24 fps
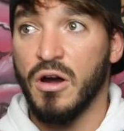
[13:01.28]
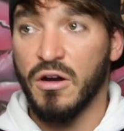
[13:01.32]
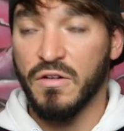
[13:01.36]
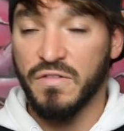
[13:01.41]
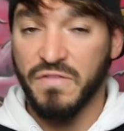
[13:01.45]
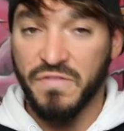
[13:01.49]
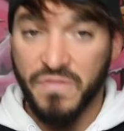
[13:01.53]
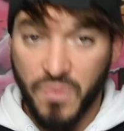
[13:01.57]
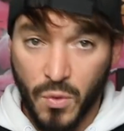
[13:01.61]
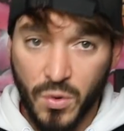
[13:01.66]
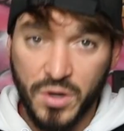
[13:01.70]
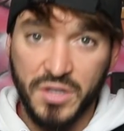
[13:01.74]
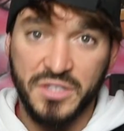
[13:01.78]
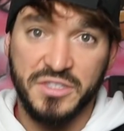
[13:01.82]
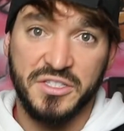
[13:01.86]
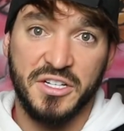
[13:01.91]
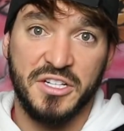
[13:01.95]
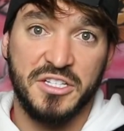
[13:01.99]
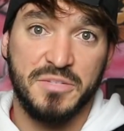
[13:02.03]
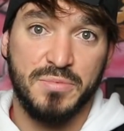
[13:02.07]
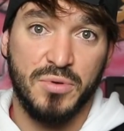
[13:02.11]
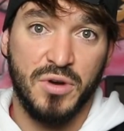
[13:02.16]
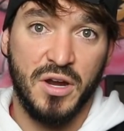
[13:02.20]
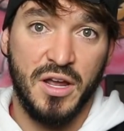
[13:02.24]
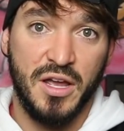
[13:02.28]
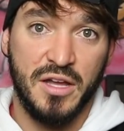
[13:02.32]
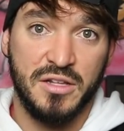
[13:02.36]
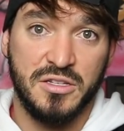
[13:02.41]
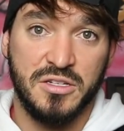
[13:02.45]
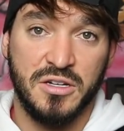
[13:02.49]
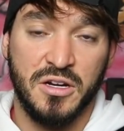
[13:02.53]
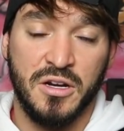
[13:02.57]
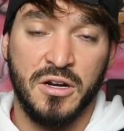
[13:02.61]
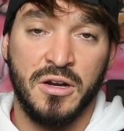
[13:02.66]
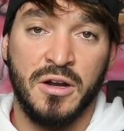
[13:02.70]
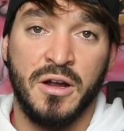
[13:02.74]
or 40 cents per
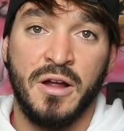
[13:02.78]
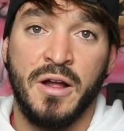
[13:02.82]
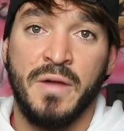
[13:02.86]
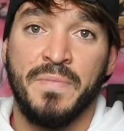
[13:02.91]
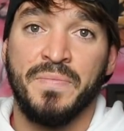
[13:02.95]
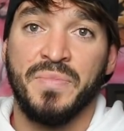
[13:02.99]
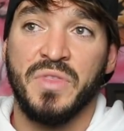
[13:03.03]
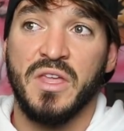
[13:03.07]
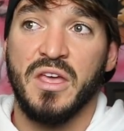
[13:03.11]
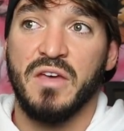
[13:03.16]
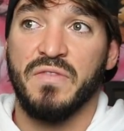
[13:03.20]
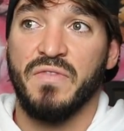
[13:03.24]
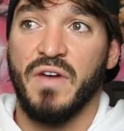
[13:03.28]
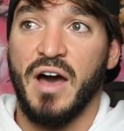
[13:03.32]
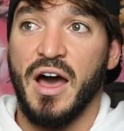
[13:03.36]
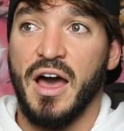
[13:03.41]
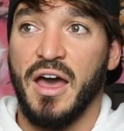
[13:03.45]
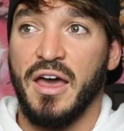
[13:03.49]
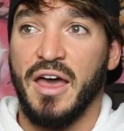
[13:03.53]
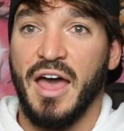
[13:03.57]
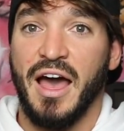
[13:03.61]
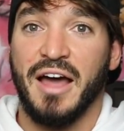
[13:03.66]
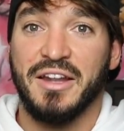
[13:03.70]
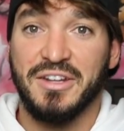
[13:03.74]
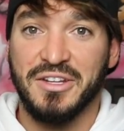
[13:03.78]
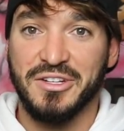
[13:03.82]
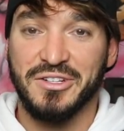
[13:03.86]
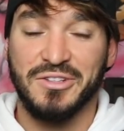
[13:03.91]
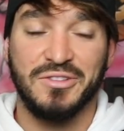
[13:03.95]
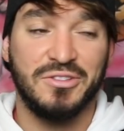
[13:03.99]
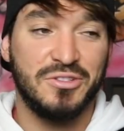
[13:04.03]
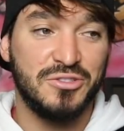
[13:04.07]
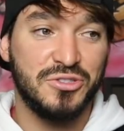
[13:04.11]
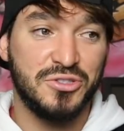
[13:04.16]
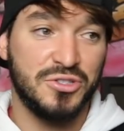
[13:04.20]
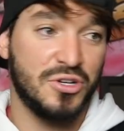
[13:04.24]
answer if I had
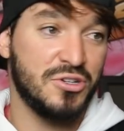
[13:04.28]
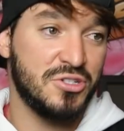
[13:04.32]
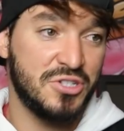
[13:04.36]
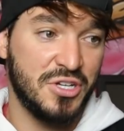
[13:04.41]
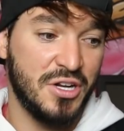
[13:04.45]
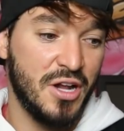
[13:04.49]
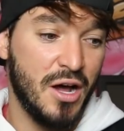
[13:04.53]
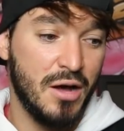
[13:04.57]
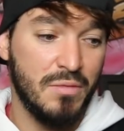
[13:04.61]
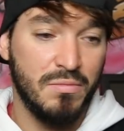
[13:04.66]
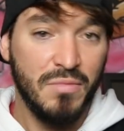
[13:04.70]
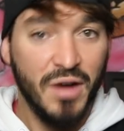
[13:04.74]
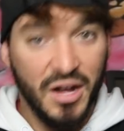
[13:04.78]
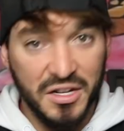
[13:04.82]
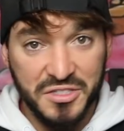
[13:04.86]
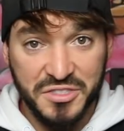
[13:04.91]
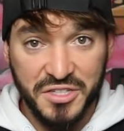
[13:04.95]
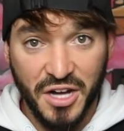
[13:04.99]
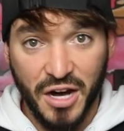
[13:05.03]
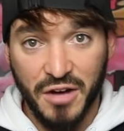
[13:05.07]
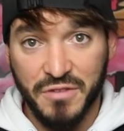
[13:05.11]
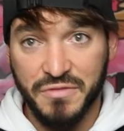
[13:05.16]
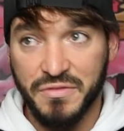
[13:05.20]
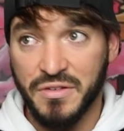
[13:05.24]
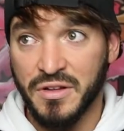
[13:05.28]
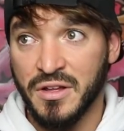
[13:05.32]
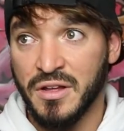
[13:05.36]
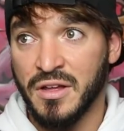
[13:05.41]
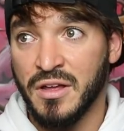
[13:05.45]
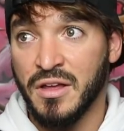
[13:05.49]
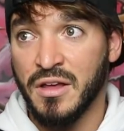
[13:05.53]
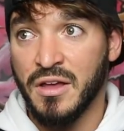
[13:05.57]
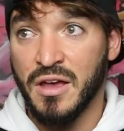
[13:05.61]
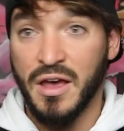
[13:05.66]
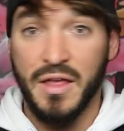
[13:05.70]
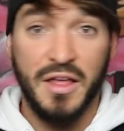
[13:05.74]
to search it up myself.
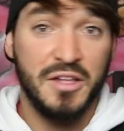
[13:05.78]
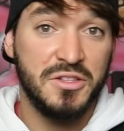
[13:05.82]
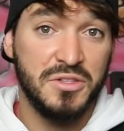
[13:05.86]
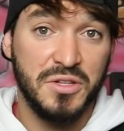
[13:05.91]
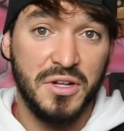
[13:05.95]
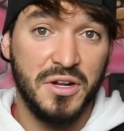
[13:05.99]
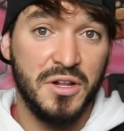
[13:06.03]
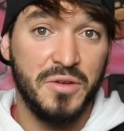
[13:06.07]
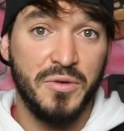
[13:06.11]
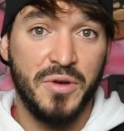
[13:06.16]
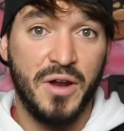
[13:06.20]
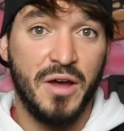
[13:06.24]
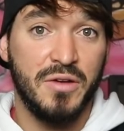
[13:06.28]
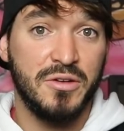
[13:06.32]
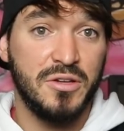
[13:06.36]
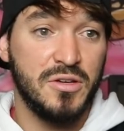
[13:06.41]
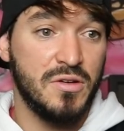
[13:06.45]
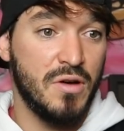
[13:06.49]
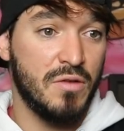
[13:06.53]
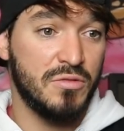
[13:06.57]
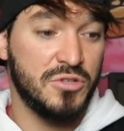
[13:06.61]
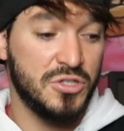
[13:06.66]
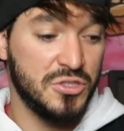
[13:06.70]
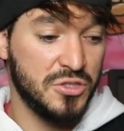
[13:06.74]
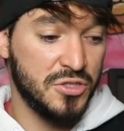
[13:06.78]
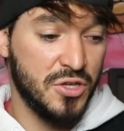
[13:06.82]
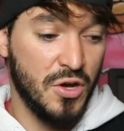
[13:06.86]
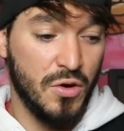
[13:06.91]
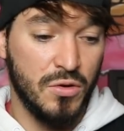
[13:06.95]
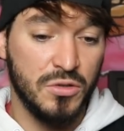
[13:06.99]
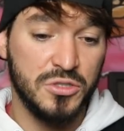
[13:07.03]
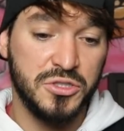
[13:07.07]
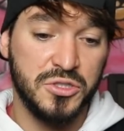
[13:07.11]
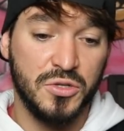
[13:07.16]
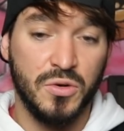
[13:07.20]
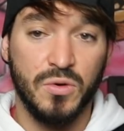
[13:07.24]
And that's literally what I would do. I would just
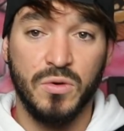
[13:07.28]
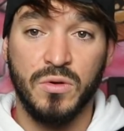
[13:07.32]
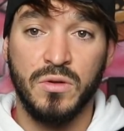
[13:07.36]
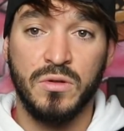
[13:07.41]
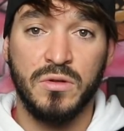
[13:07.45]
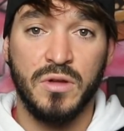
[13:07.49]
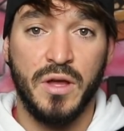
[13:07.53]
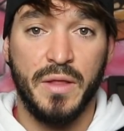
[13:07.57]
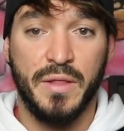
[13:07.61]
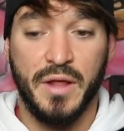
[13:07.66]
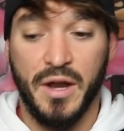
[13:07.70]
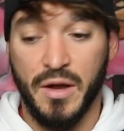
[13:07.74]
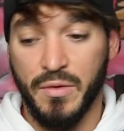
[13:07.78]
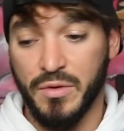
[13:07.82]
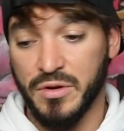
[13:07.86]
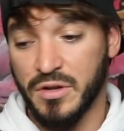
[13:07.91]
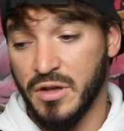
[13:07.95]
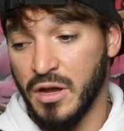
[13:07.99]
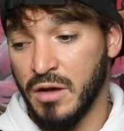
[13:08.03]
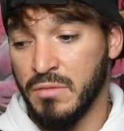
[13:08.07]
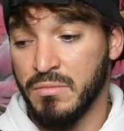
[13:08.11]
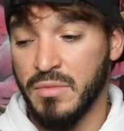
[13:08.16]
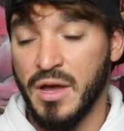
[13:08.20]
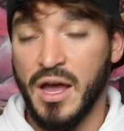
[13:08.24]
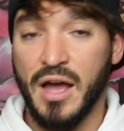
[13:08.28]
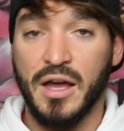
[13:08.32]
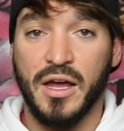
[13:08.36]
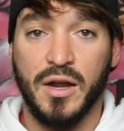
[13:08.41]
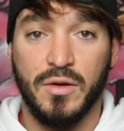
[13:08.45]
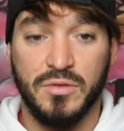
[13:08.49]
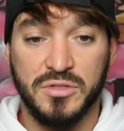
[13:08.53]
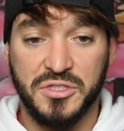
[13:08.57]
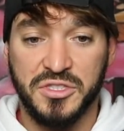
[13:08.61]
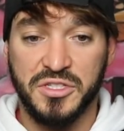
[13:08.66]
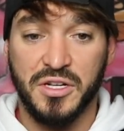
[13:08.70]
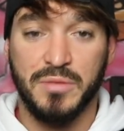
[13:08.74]
go to school, and then I would come back
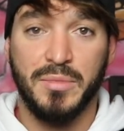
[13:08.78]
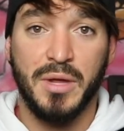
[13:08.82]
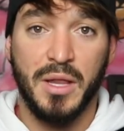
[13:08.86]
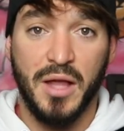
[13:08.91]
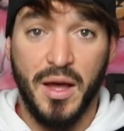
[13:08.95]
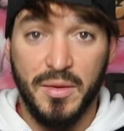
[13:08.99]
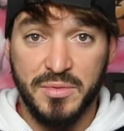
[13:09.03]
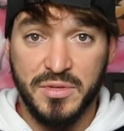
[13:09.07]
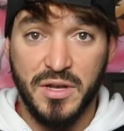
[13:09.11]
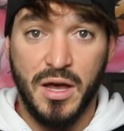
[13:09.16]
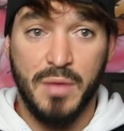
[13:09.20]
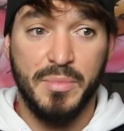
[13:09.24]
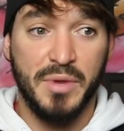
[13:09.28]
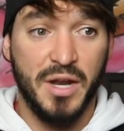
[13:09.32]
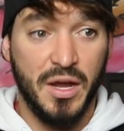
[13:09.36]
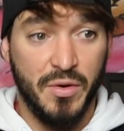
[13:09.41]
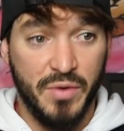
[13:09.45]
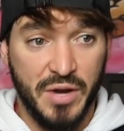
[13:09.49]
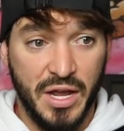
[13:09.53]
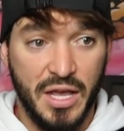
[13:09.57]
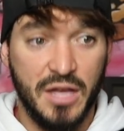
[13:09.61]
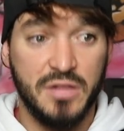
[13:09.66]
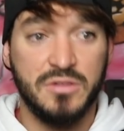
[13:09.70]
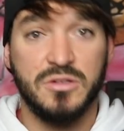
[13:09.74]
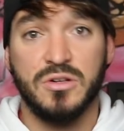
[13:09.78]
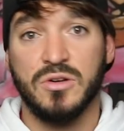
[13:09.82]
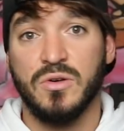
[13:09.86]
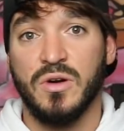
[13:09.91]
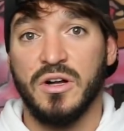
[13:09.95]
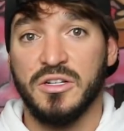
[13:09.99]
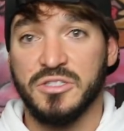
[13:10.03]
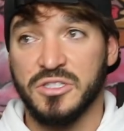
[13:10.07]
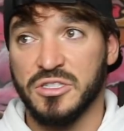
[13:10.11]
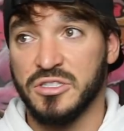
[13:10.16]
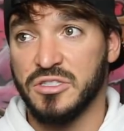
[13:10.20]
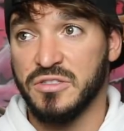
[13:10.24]
and I would sit on my laptop and I would answer
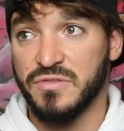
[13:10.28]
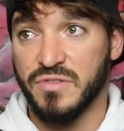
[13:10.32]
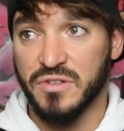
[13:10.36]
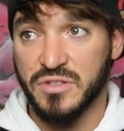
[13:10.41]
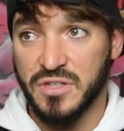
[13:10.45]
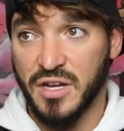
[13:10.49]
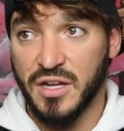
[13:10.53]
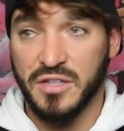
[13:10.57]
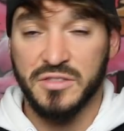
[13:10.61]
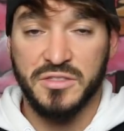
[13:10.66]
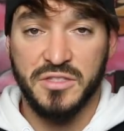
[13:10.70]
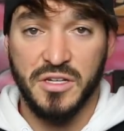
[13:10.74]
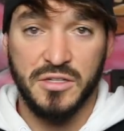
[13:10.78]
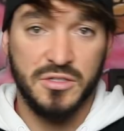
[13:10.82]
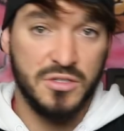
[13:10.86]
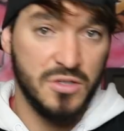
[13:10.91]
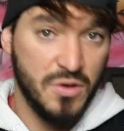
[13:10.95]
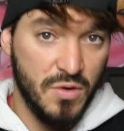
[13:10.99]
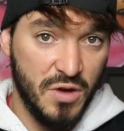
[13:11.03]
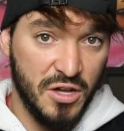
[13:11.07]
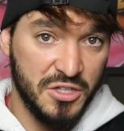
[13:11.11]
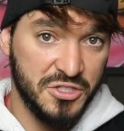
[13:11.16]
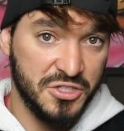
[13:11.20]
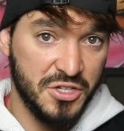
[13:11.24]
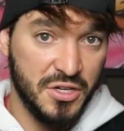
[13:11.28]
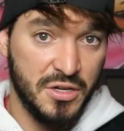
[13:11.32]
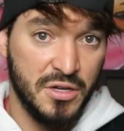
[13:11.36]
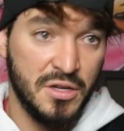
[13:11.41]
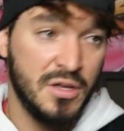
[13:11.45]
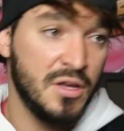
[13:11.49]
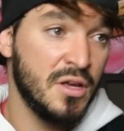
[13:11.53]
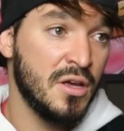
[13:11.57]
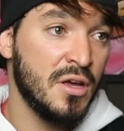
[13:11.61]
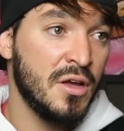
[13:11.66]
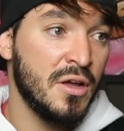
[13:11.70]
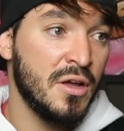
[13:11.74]
questions for 10 cents a question.